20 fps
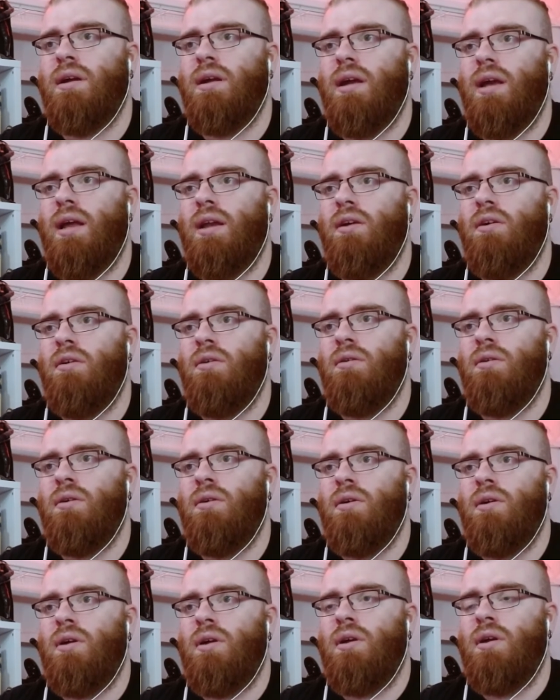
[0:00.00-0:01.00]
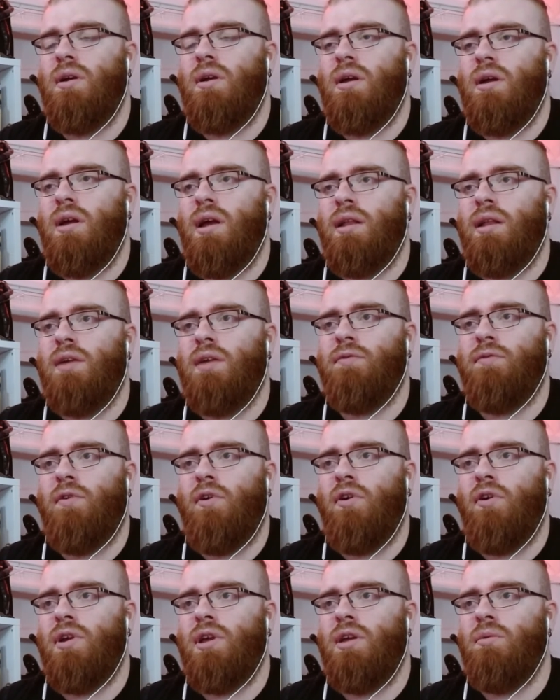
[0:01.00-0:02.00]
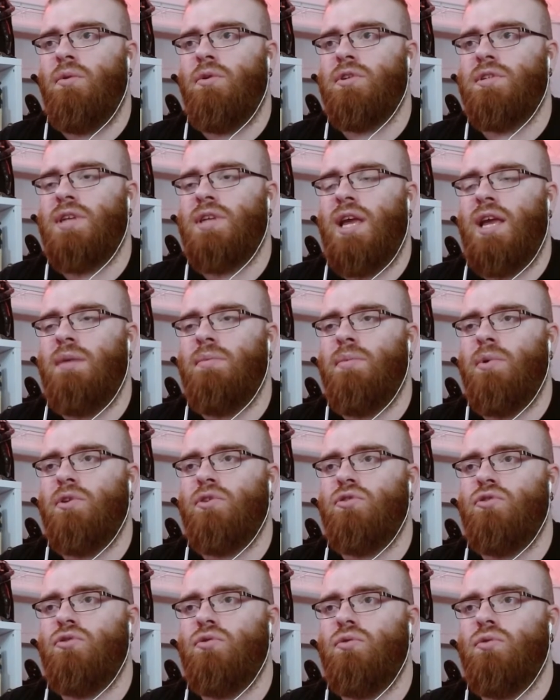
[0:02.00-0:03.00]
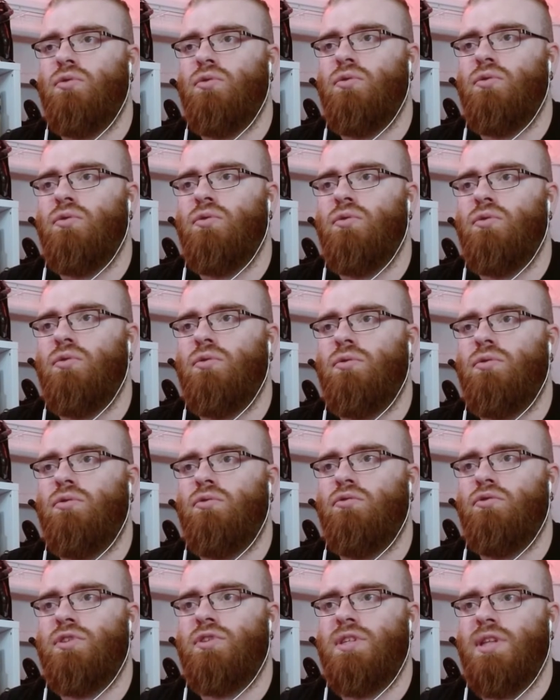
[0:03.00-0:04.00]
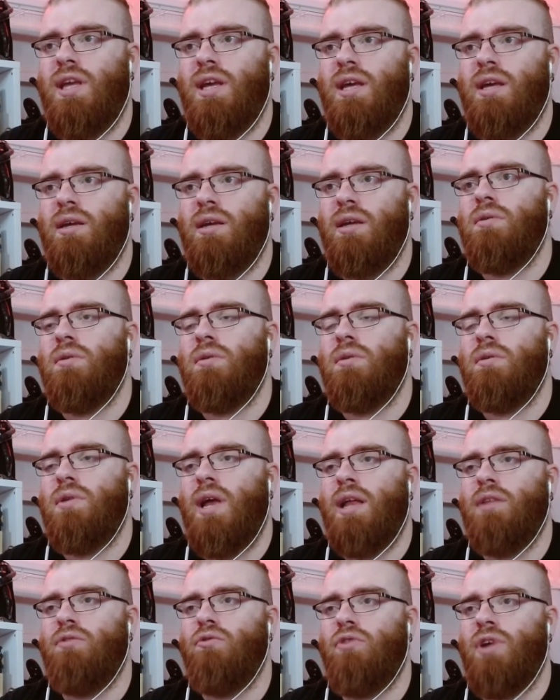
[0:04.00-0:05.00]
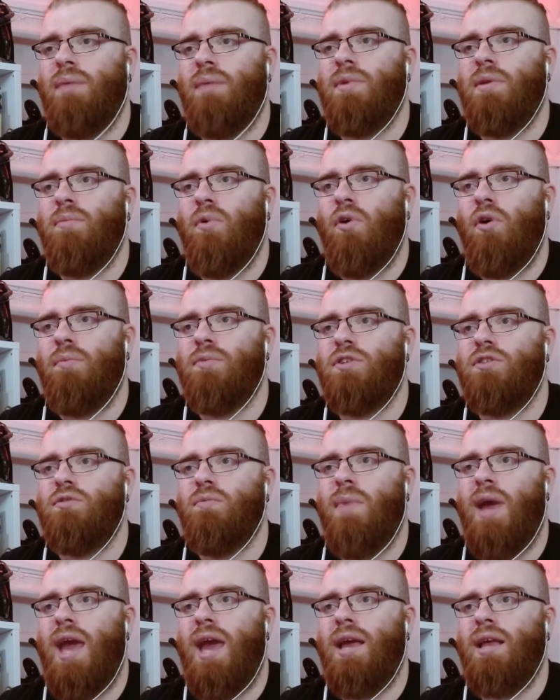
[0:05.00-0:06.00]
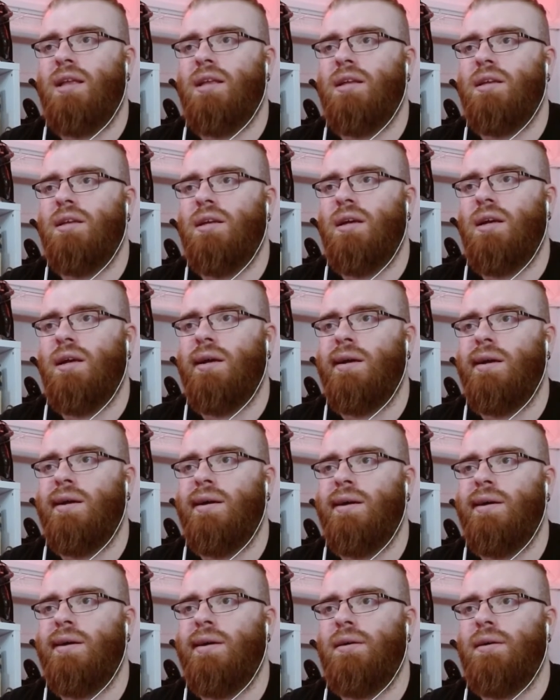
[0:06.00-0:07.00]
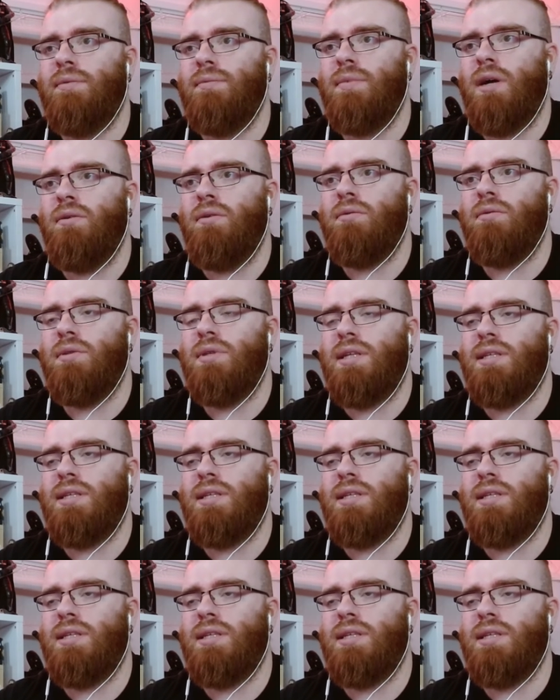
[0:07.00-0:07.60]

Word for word: you know? And therefore, he was able to to sneak and to grab the bombs to make uh, no the